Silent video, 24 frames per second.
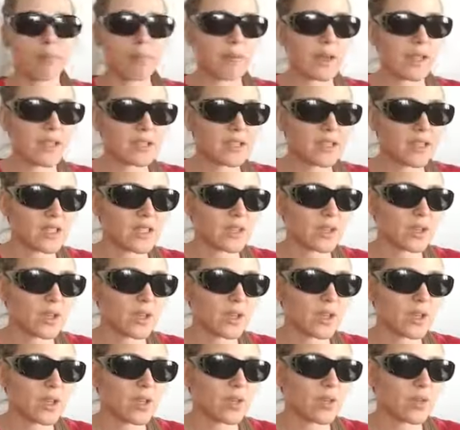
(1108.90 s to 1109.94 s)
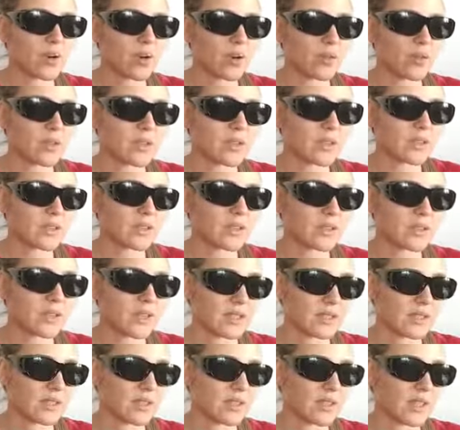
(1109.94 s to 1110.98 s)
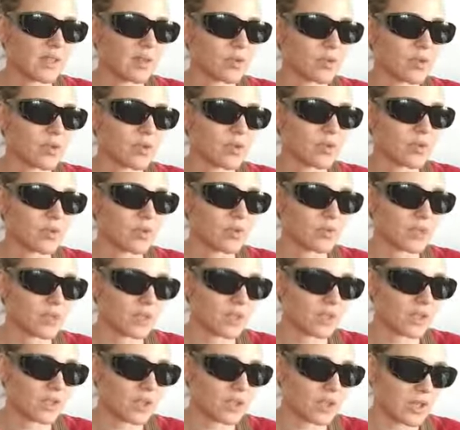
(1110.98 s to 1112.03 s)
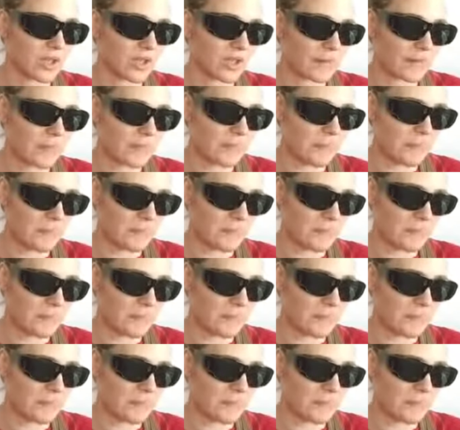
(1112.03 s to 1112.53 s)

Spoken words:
mandatory COVID testing before surgery.